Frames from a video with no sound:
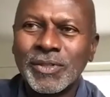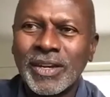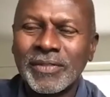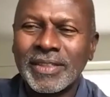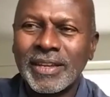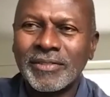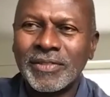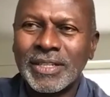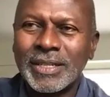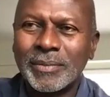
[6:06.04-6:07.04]
guys were driving
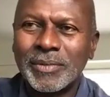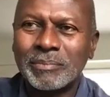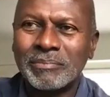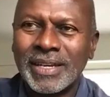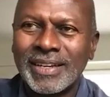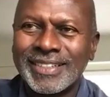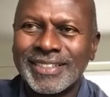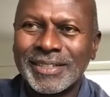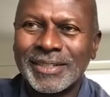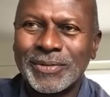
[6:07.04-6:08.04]
that VW
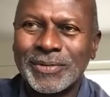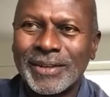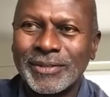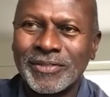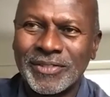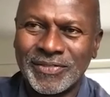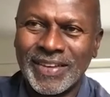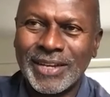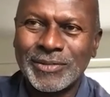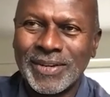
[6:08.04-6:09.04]
bug around, or
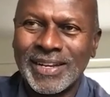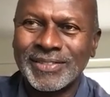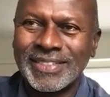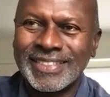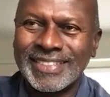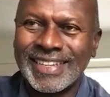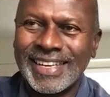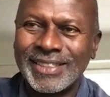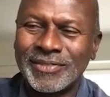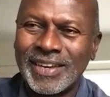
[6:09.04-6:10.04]
the van around,
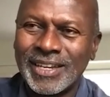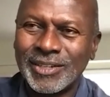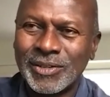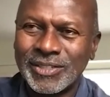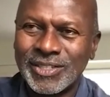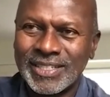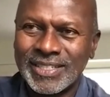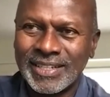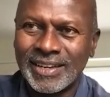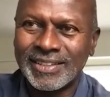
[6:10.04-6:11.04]
and the van got
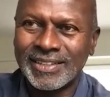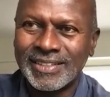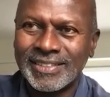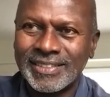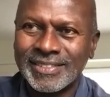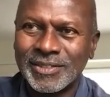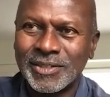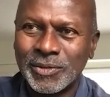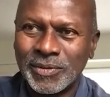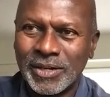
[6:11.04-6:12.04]
stuck
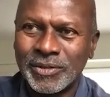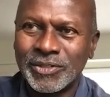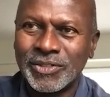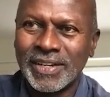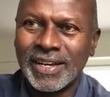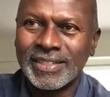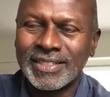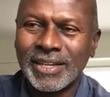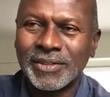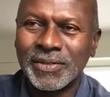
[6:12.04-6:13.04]
on a railroad
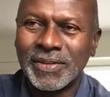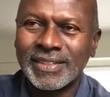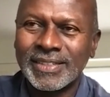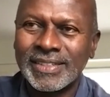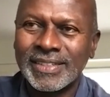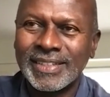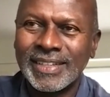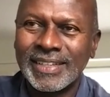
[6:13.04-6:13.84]
track. Is that correct?